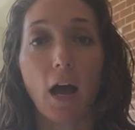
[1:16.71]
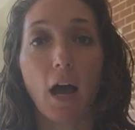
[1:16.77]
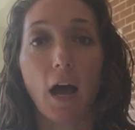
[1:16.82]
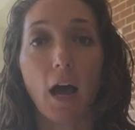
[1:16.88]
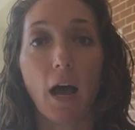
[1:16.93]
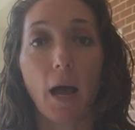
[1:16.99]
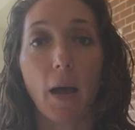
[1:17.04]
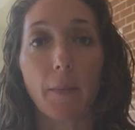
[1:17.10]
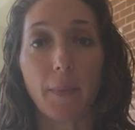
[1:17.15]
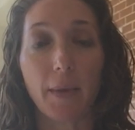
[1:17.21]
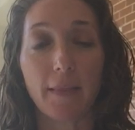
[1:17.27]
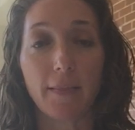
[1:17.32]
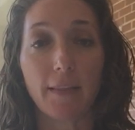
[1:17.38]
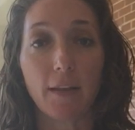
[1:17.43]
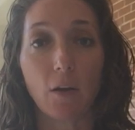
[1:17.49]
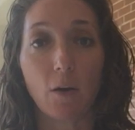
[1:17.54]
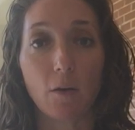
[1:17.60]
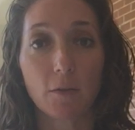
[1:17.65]
And
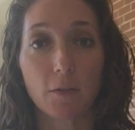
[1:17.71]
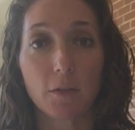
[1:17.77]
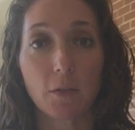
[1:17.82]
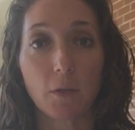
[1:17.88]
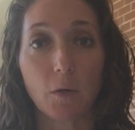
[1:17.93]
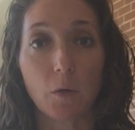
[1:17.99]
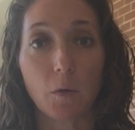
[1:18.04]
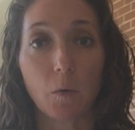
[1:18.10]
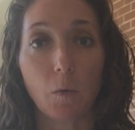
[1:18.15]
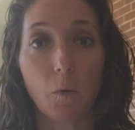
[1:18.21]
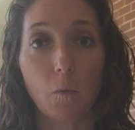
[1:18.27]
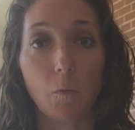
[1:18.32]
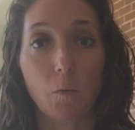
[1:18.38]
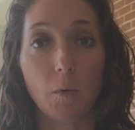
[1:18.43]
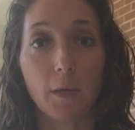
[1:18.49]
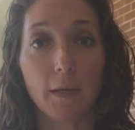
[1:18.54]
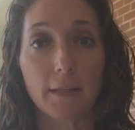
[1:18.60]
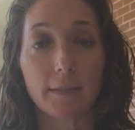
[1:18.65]
then also
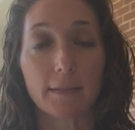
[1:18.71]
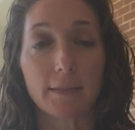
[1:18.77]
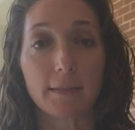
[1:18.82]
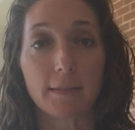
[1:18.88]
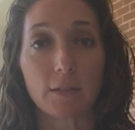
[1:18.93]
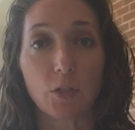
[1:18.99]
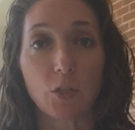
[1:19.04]
once